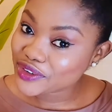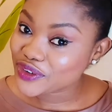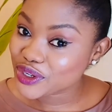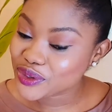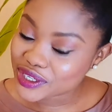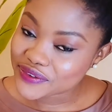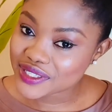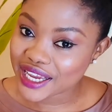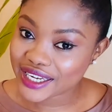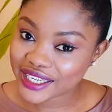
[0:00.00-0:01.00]
giving you
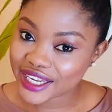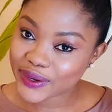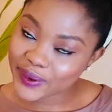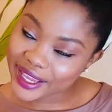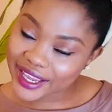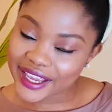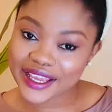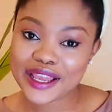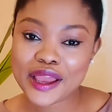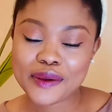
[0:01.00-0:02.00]
gift idea,
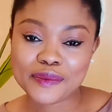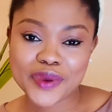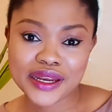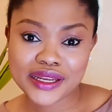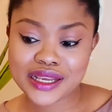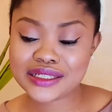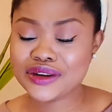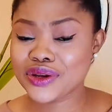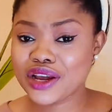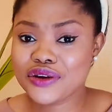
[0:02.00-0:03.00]
okay? Birthdays, and
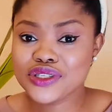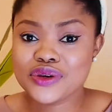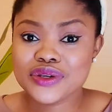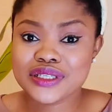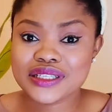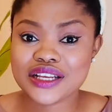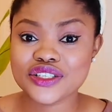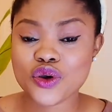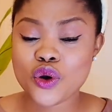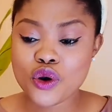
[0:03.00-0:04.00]
you can also use it
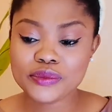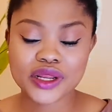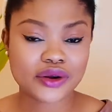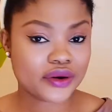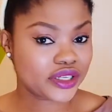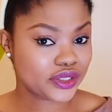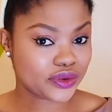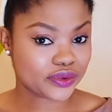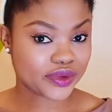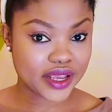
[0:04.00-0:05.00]
as your home
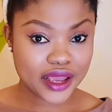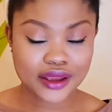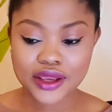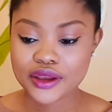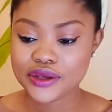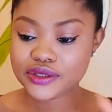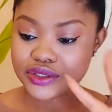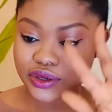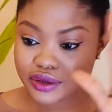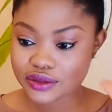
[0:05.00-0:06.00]
decoration. Yeah, you
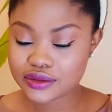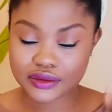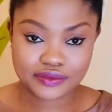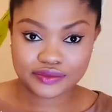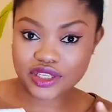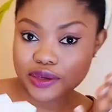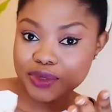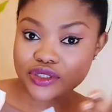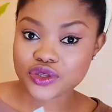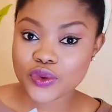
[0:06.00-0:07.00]
just keep
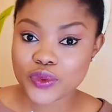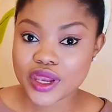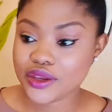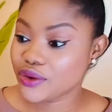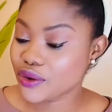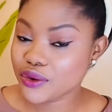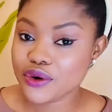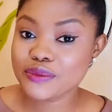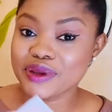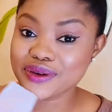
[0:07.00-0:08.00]
it somewhere in your
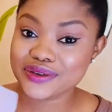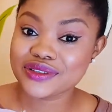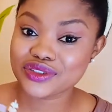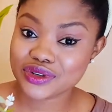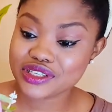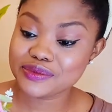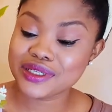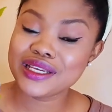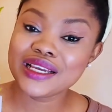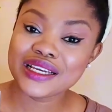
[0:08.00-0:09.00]
home because trust
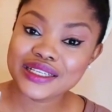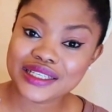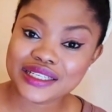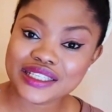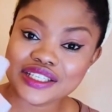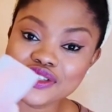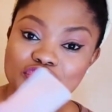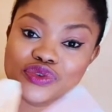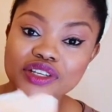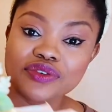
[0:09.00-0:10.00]
me, this
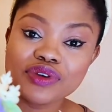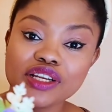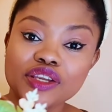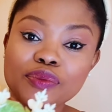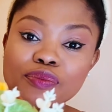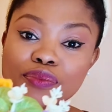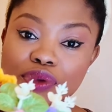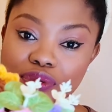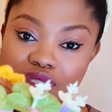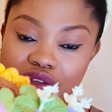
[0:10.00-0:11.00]
is really
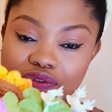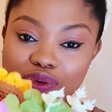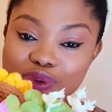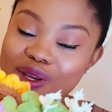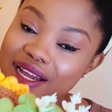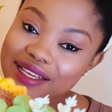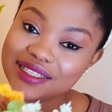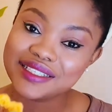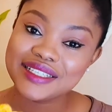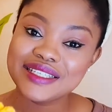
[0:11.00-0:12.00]
beautiful, you
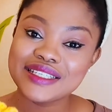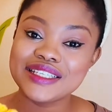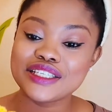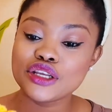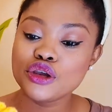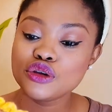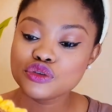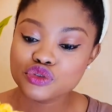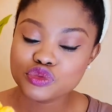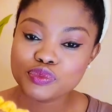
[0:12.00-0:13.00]
guys. This is
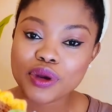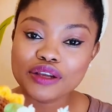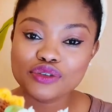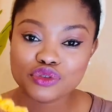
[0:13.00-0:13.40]
super